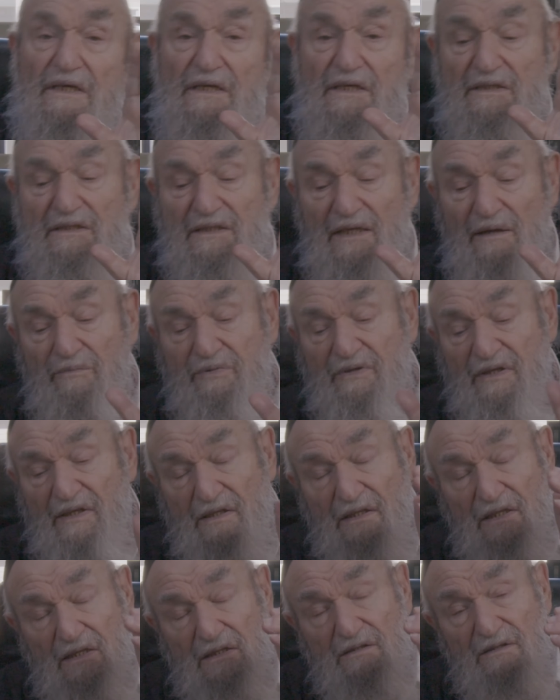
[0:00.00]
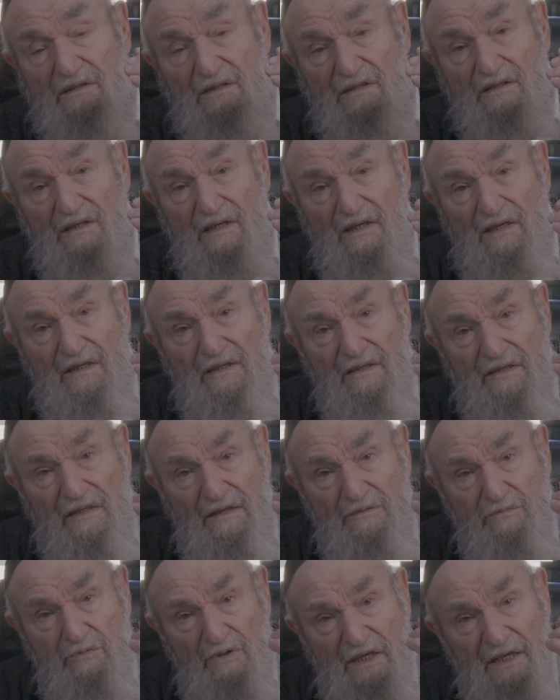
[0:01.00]
it's something that
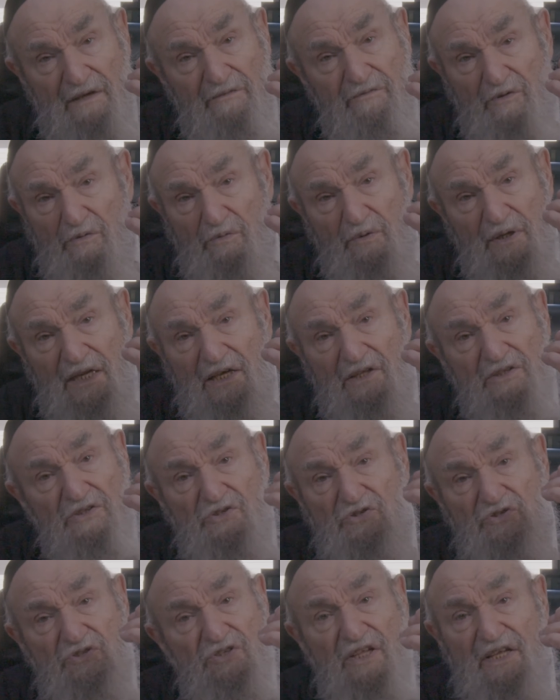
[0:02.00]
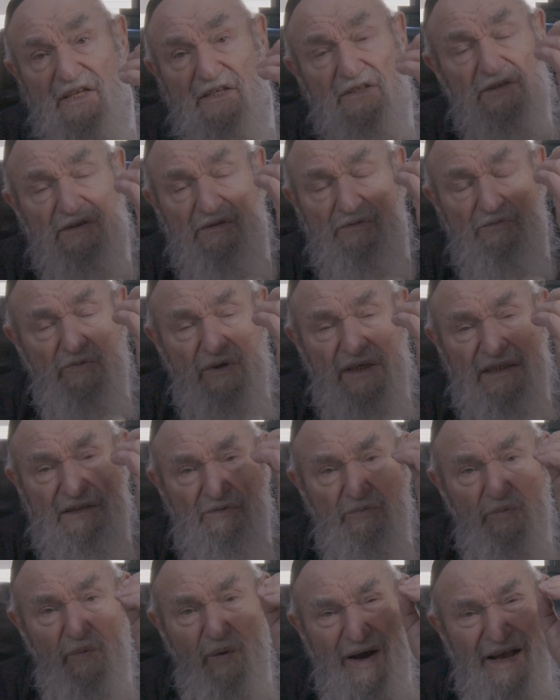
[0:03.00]
that whatever would understand
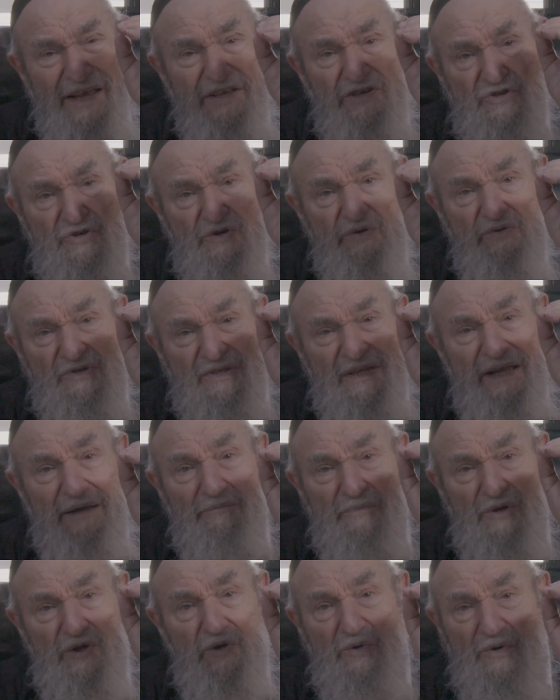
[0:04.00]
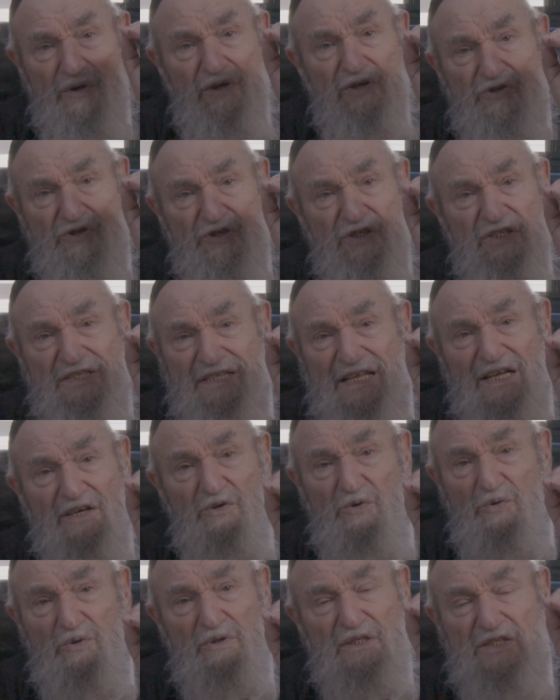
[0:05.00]
what why she's not Miyucha, she's not
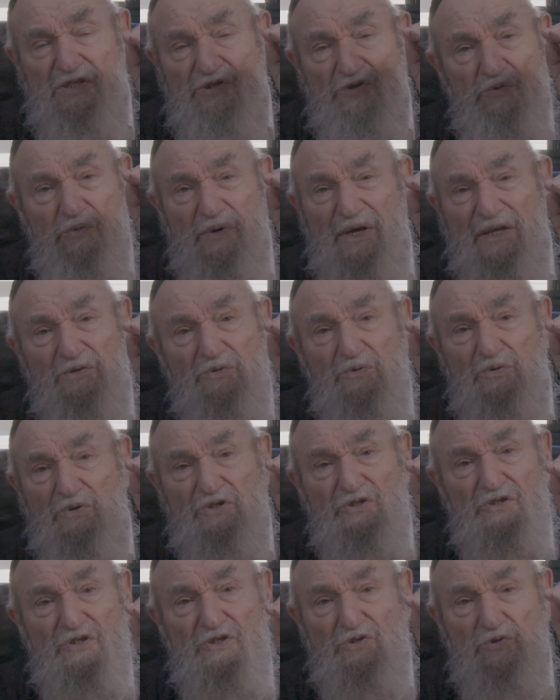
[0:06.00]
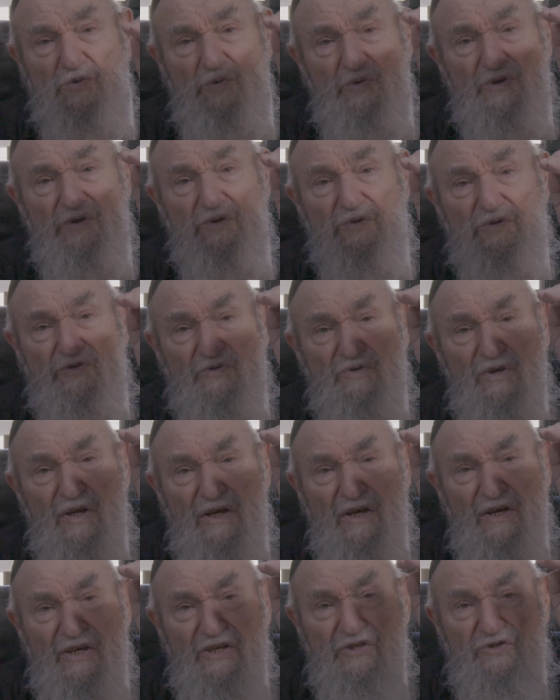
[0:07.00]
called his granddaughter, she's called his,
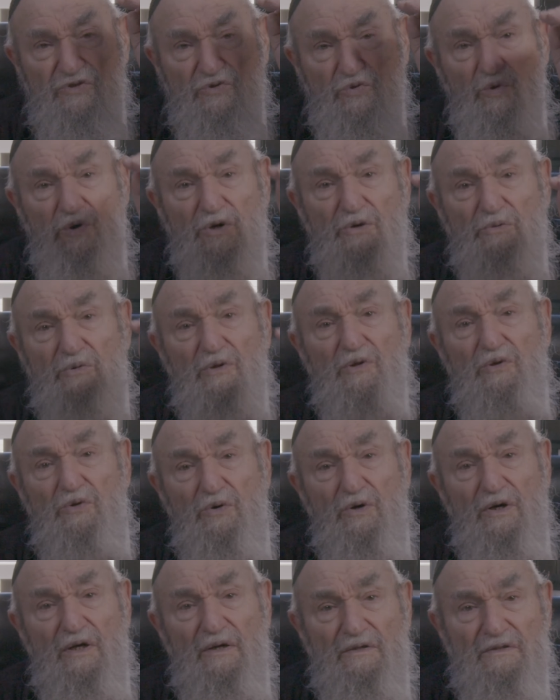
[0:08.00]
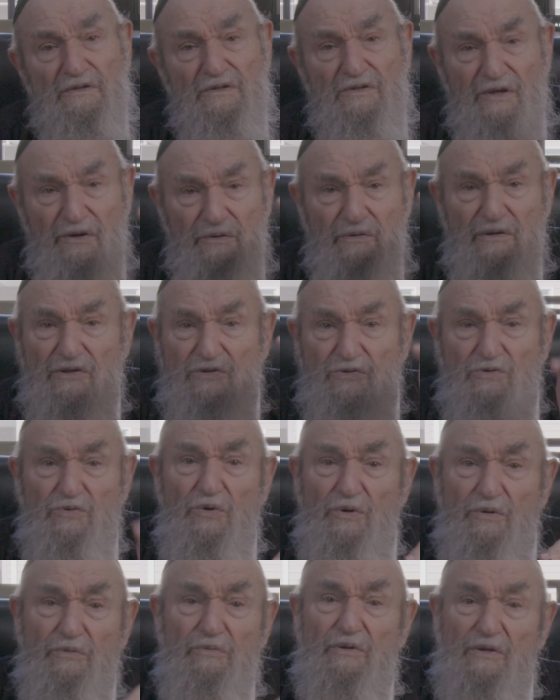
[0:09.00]
his daughter-in-law, Terach's
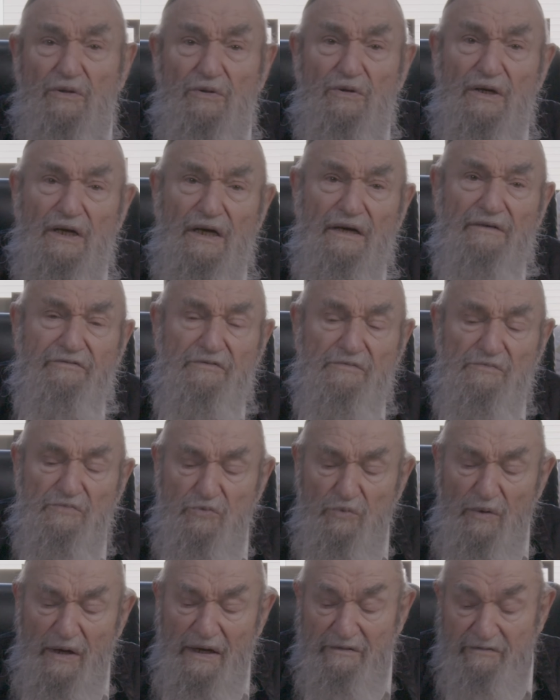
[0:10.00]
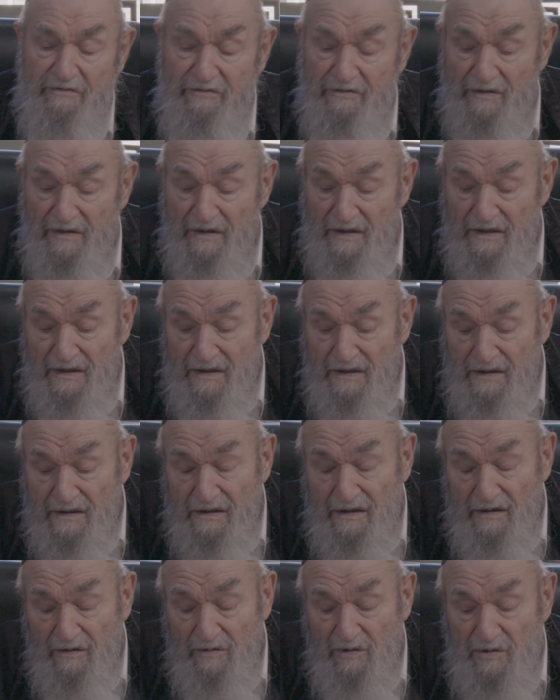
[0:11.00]
daughter-in-law, Avram's wife.
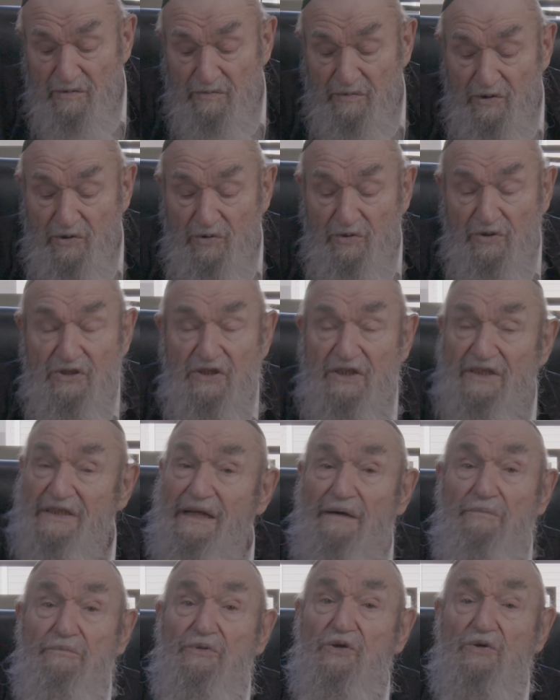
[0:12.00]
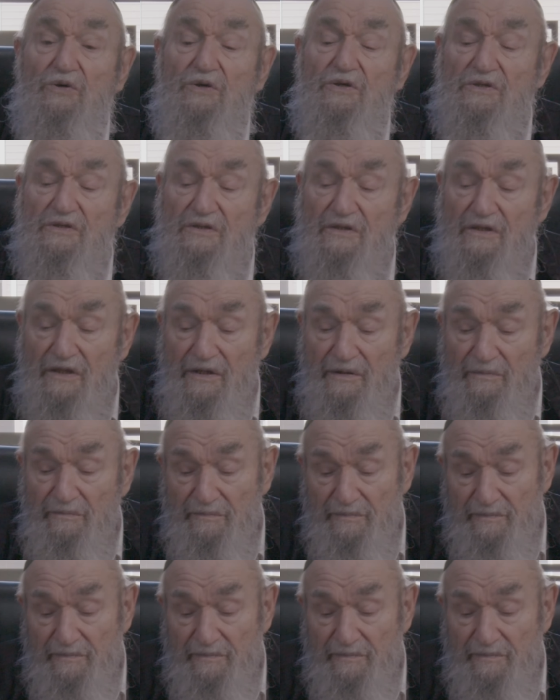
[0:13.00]
In other words, because she's not Miyuchas there.